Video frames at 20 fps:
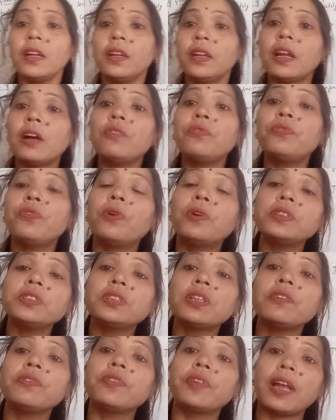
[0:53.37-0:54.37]
Now force
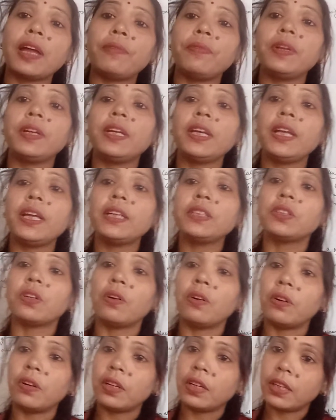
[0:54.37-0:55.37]
of gravity is
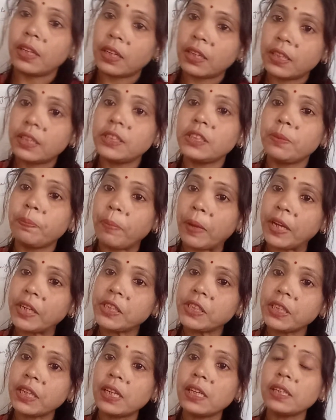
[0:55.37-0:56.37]
a
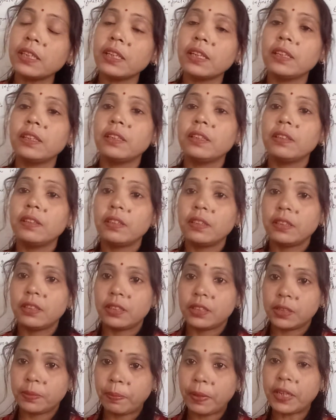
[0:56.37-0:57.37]

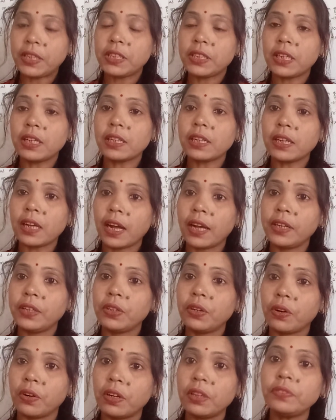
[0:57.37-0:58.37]
special
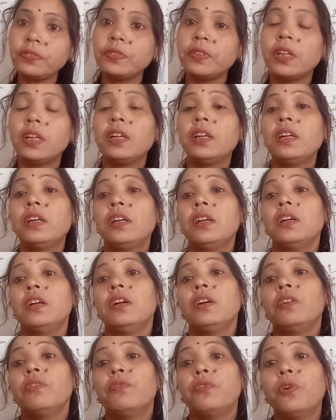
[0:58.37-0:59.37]
kind of
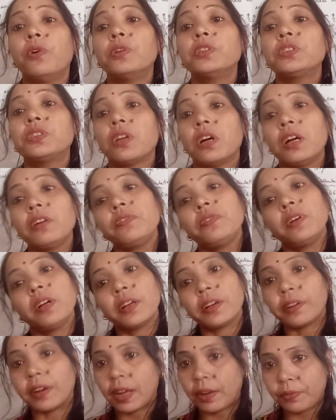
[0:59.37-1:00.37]
force
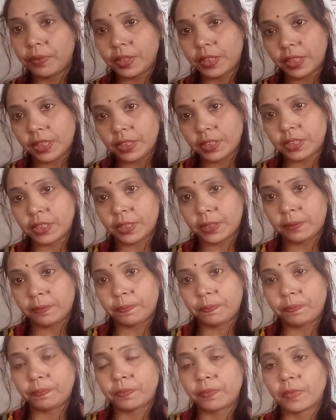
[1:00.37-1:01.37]
of gravitation.
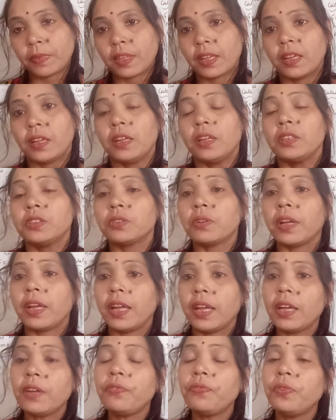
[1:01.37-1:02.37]
So
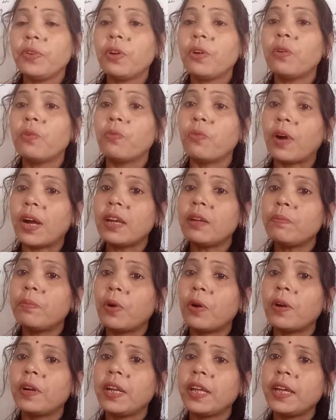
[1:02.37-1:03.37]
if your one
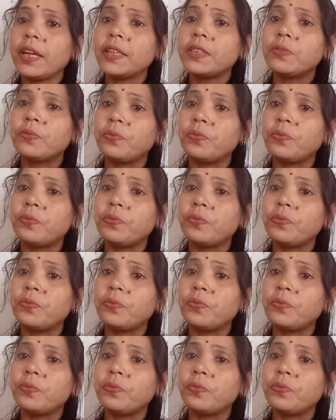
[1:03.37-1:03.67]
body is